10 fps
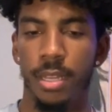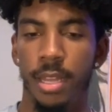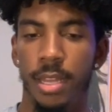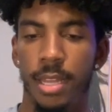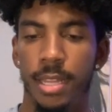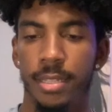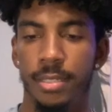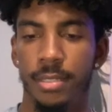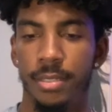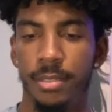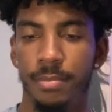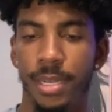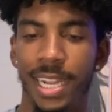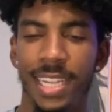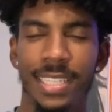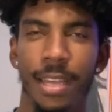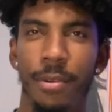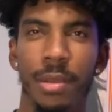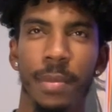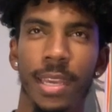But I guess that
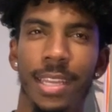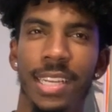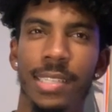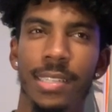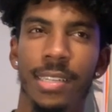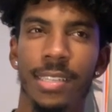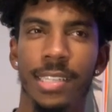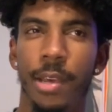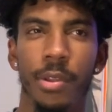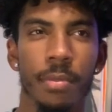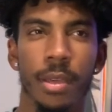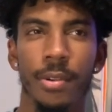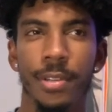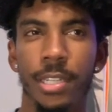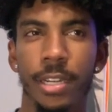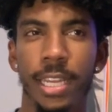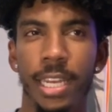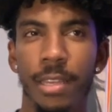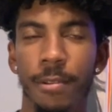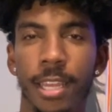wouldn't make any sense because I wouldn't be able to return it
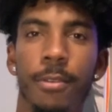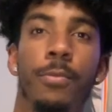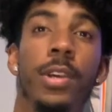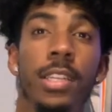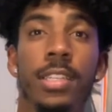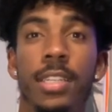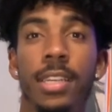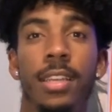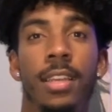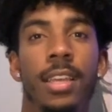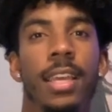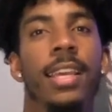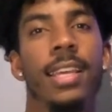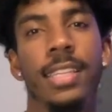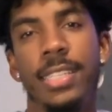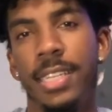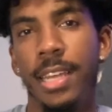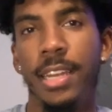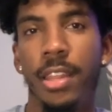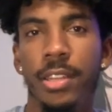anyway, which is
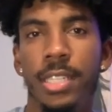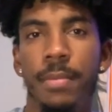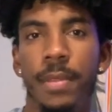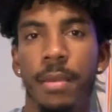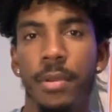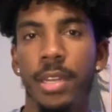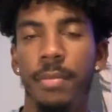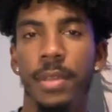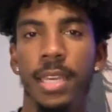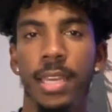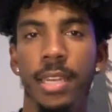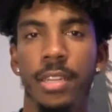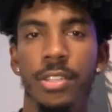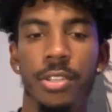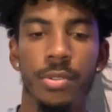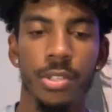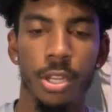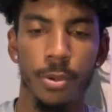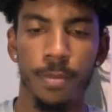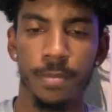another tip that I'm going to be getting into.
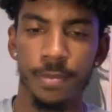So